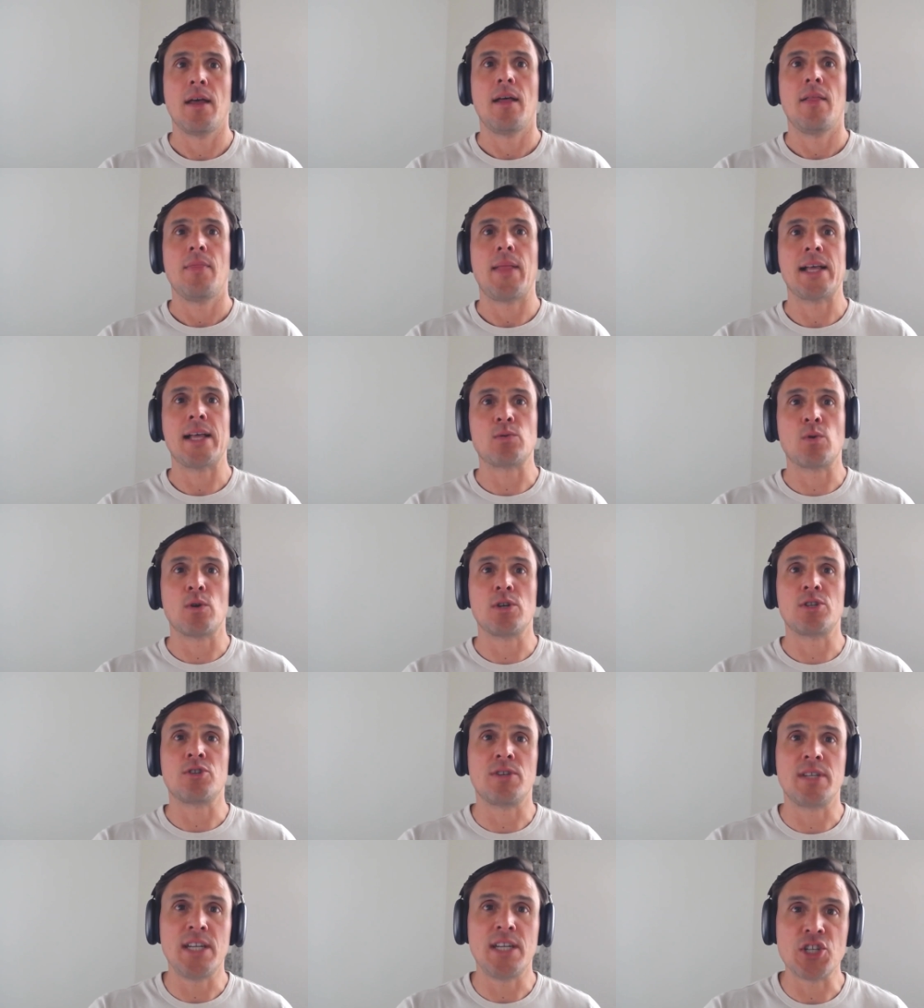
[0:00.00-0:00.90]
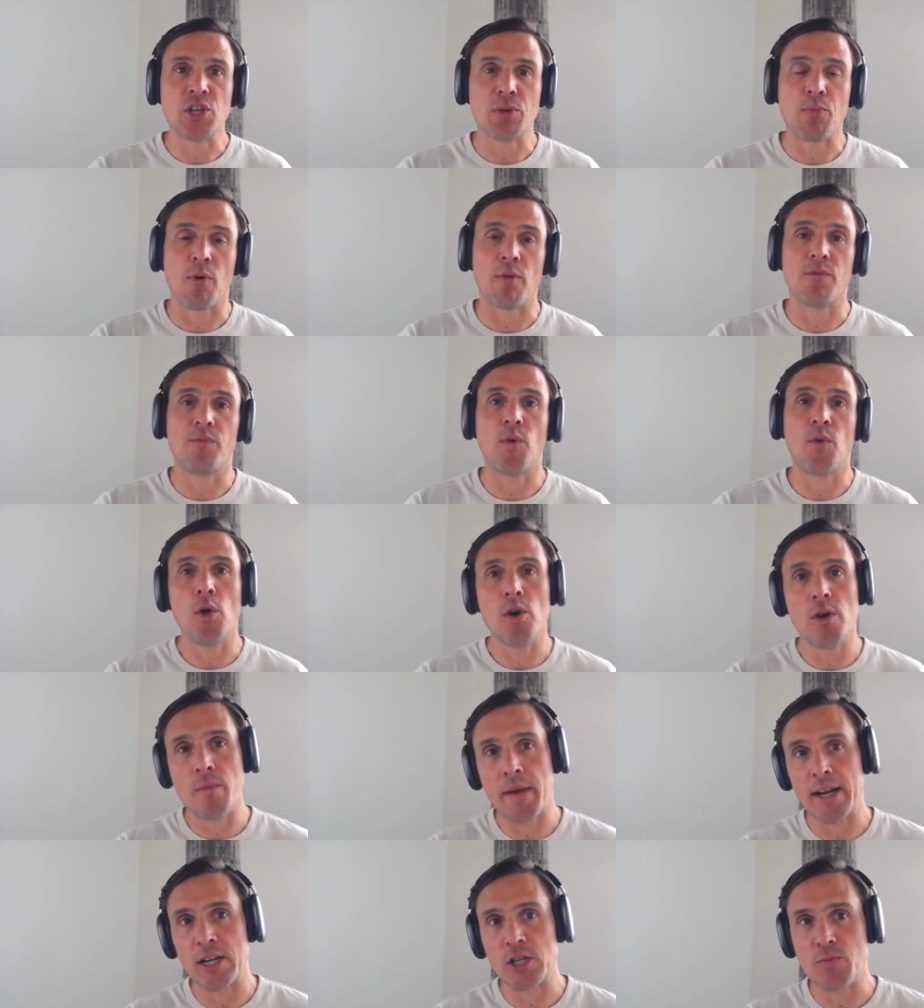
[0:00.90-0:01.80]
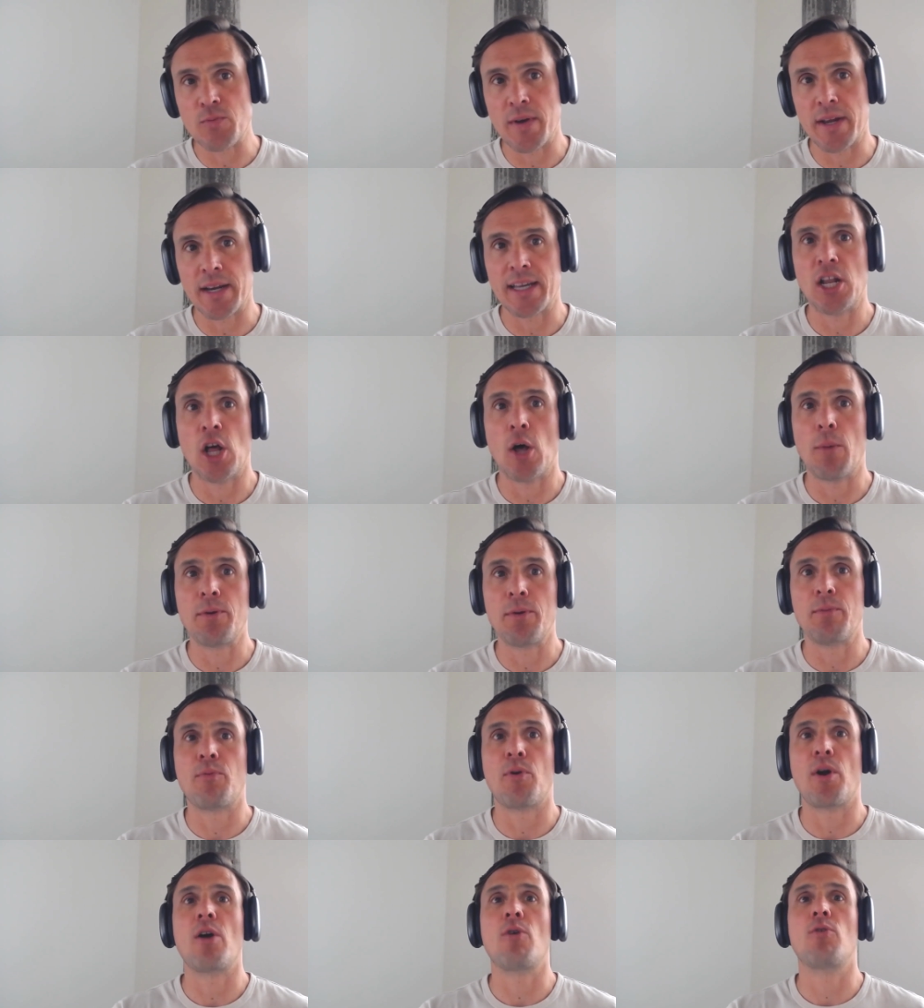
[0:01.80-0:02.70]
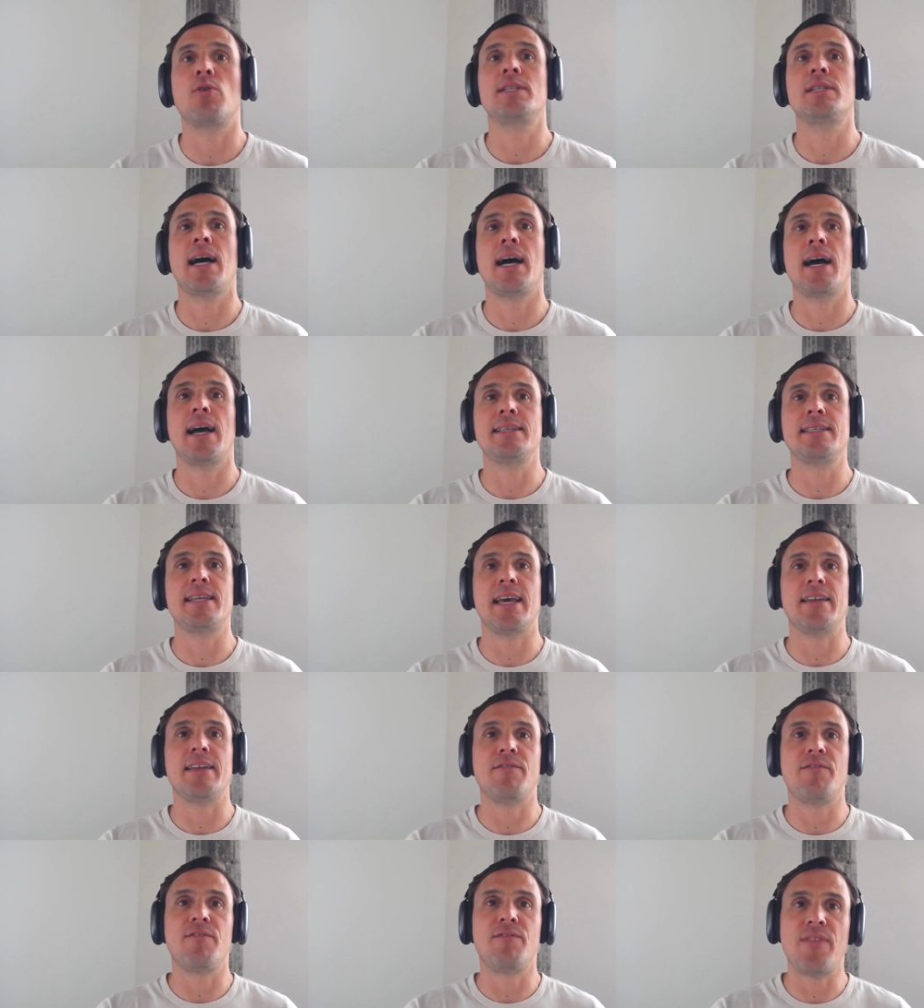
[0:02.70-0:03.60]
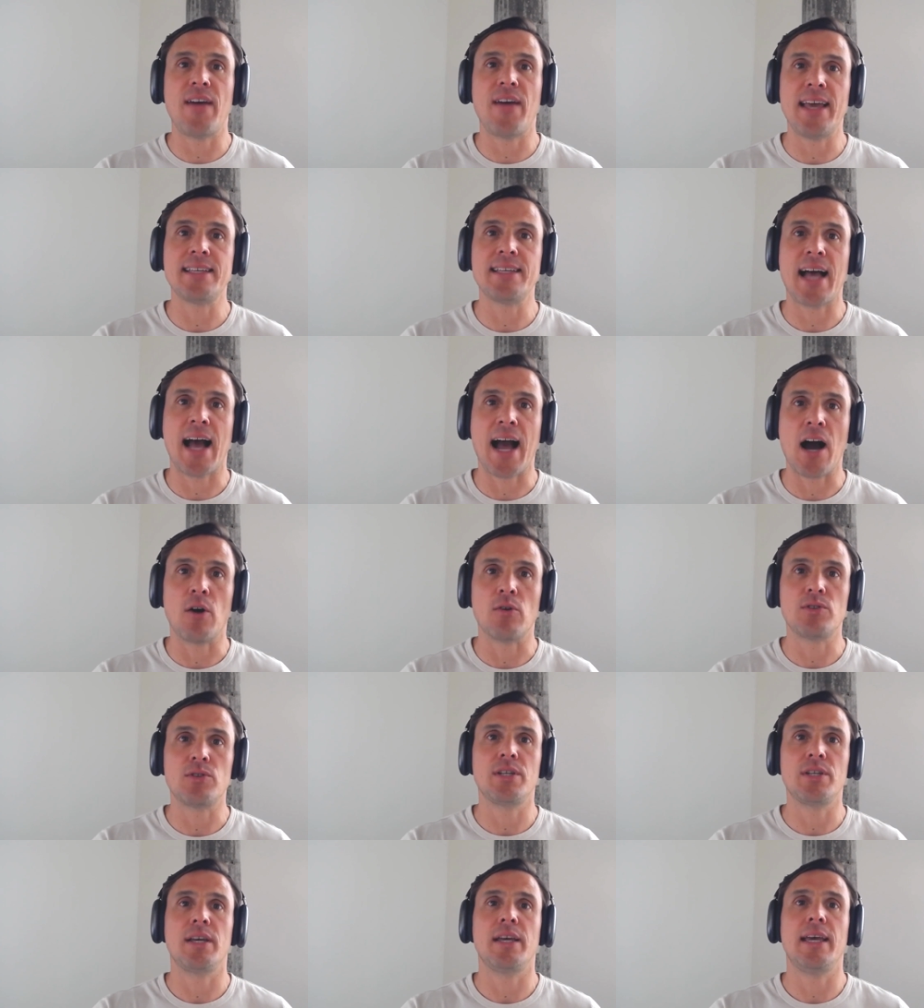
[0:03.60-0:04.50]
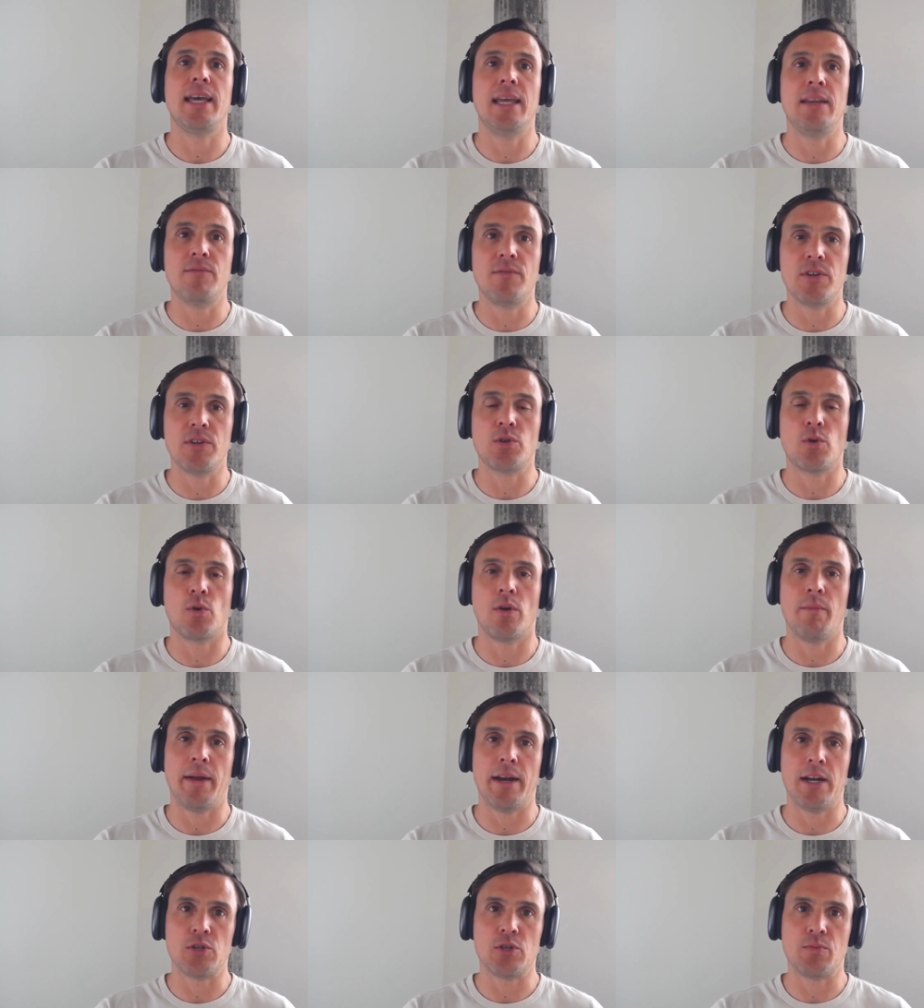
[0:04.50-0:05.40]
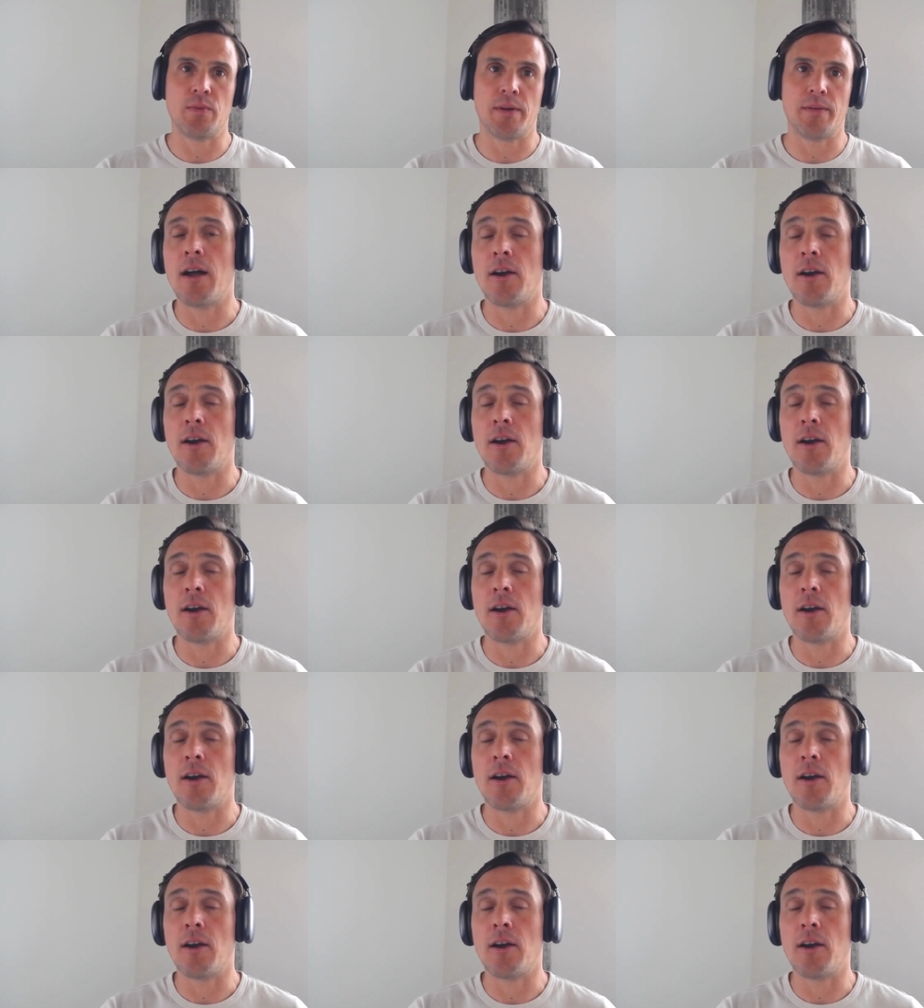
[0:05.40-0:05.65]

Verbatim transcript: That's where strategic portfolio management can help you prioritize and phase out inventory management.